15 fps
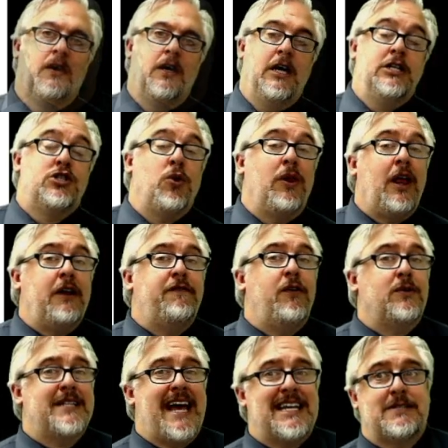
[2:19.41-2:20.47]
So a lot of
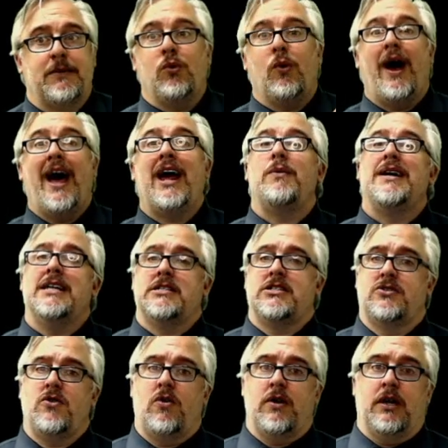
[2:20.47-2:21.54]
folks ask me, well, how do I get
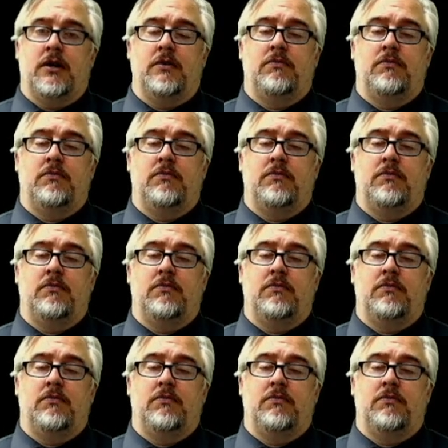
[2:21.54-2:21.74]
started?